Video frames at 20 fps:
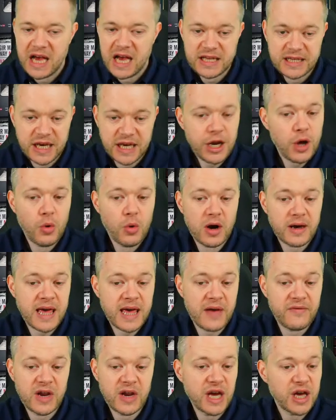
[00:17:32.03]
You know what,
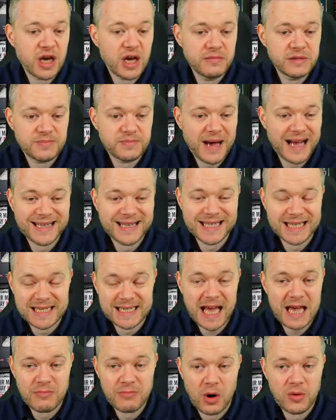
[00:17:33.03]
Kevin? It comes back to the
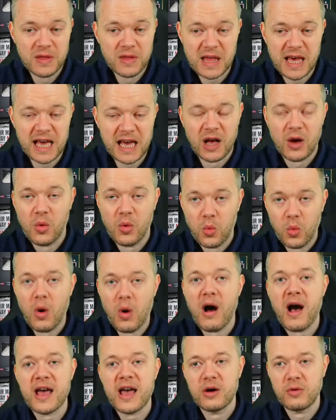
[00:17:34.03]
same old thing.
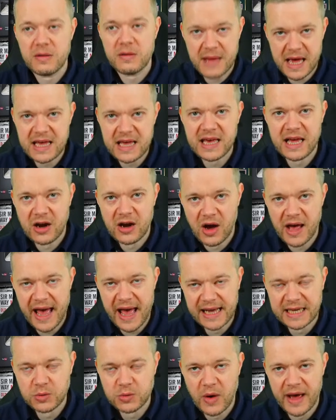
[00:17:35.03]
Why are we making
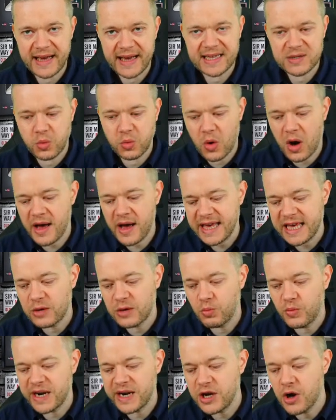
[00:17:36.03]
Ajax wait? Why
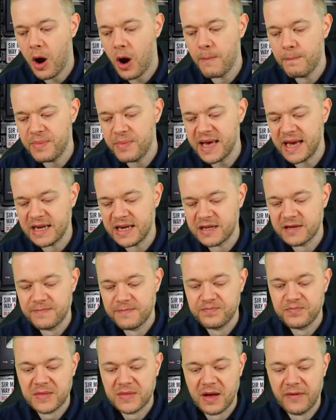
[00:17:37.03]
can we not bid
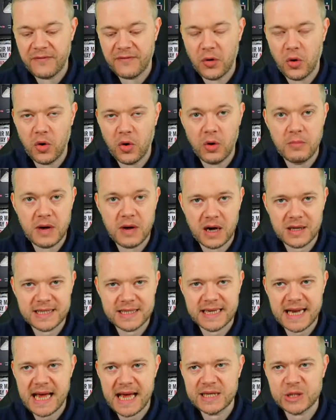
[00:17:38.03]
for
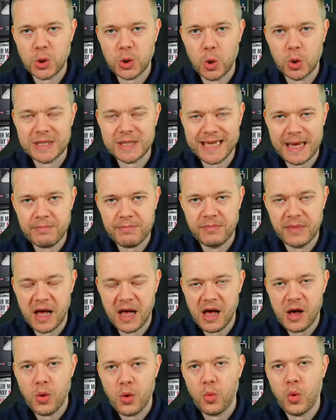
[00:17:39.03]
Martinez or
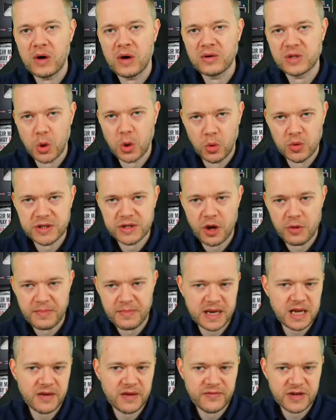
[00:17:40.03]
Timber whilst also
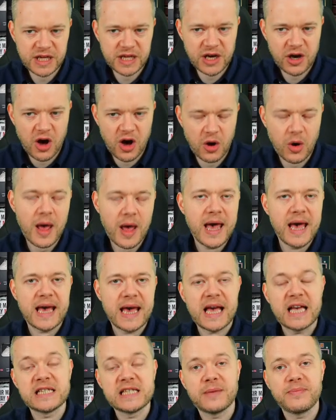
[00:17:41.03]
bidding for De Jong?
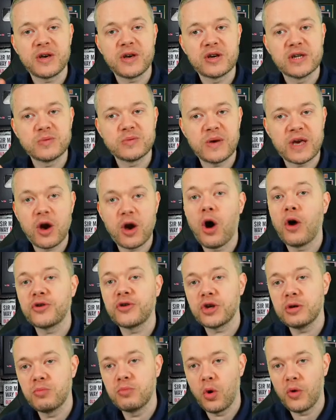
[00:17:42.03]
Is it because we can't
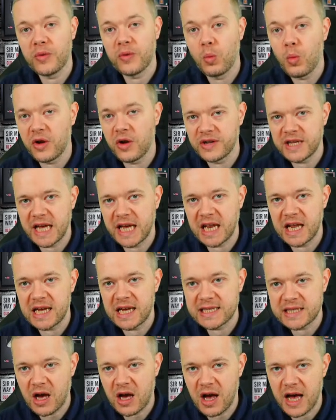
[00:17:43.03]
do more than one deal at a
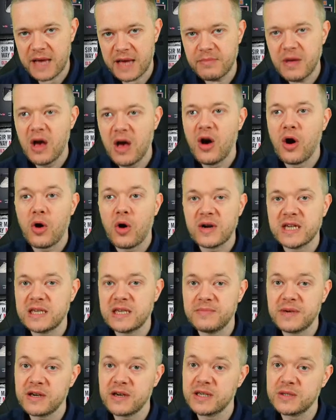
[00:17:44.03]
time, or is it
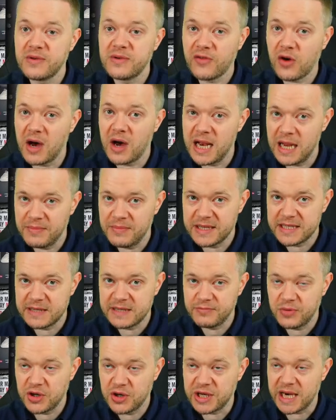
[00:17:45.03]
because we've got a
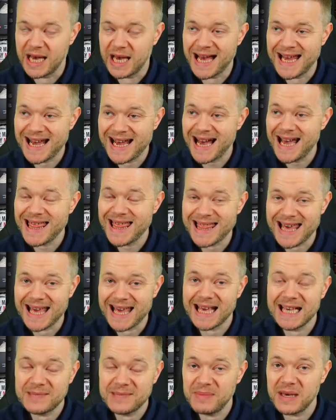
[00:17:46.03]
limited budget? And I
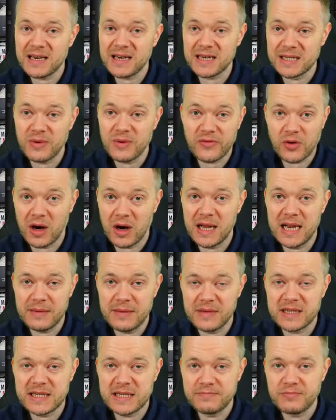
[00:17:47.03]
think it's because we've got a
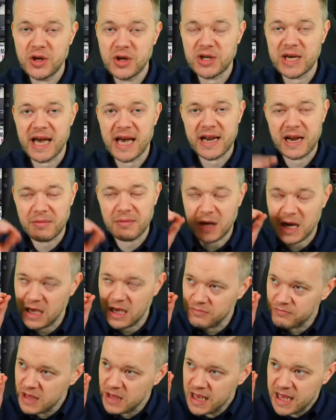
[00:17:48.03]
limited budget, and I'm
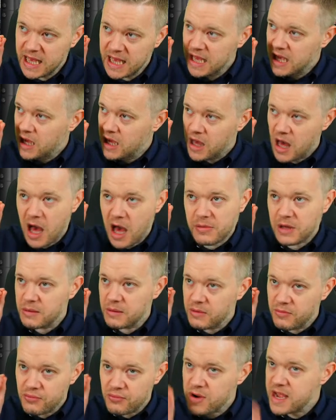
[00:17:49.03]
gonna I'm gonna
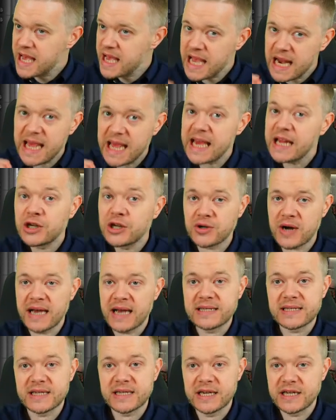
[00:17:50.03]
be really
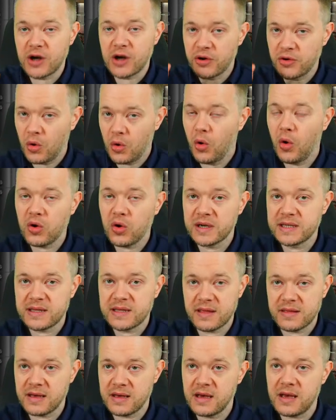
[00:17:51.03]
interested on August
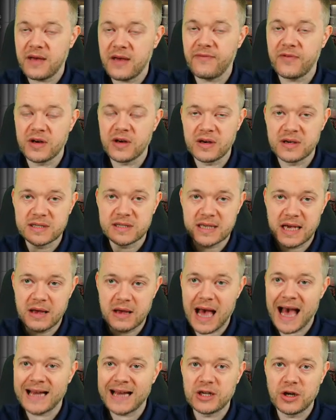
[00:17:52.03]
the 31st to
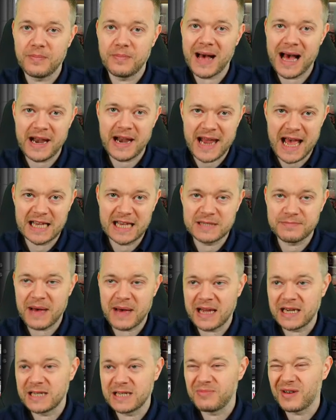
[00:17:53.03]
add up our net
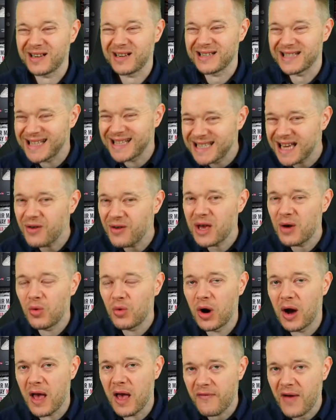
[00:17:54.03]
spend because I tell you
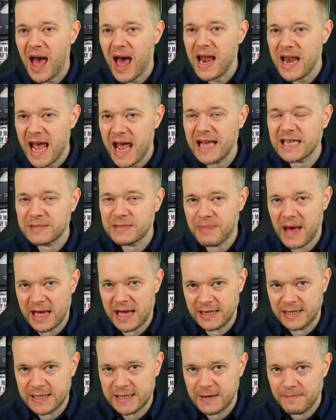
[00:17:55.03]
what, if our net
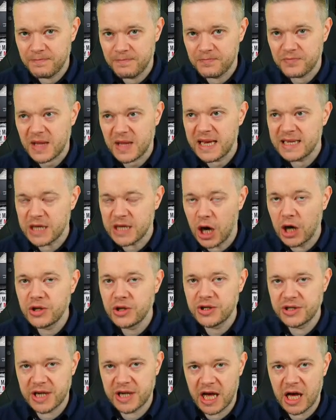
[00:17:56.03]
spend is
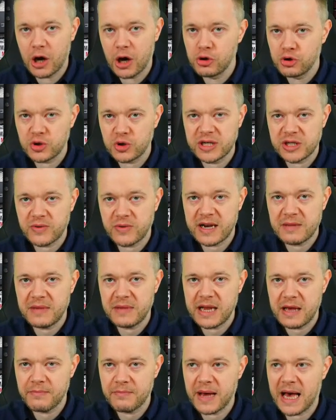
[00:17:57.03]
under 120
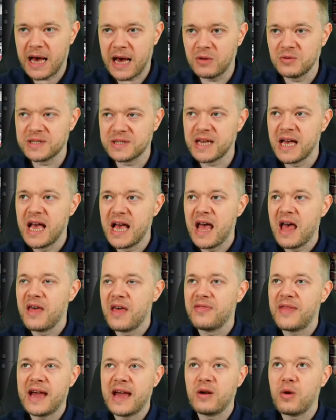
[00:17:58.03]
million pounds,
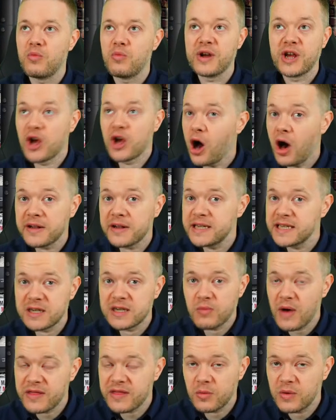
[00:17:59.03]
then regardless
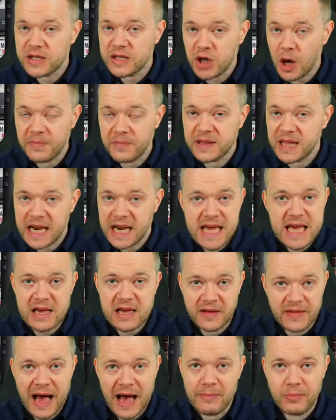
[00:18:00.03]
of whether we're top of the league
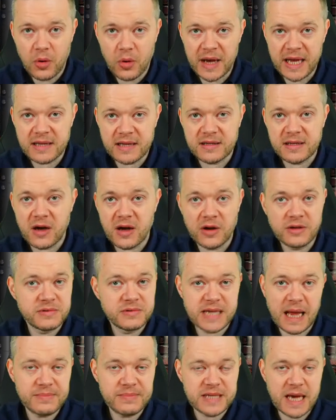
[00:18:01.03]
at that point on
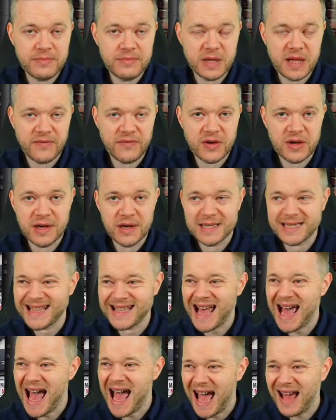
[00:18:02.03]
September the 1st,
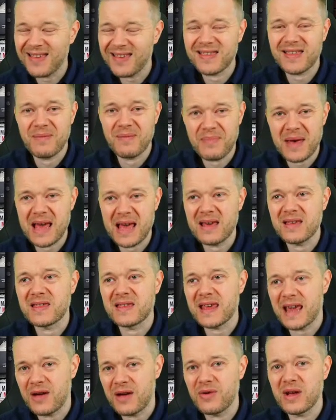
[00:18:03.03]
there has to be
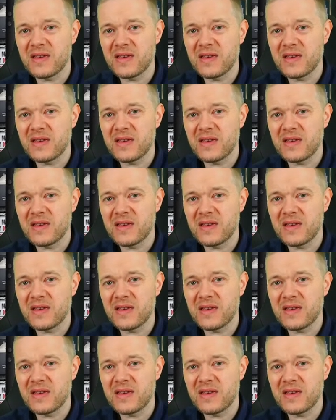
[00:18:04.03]
serious,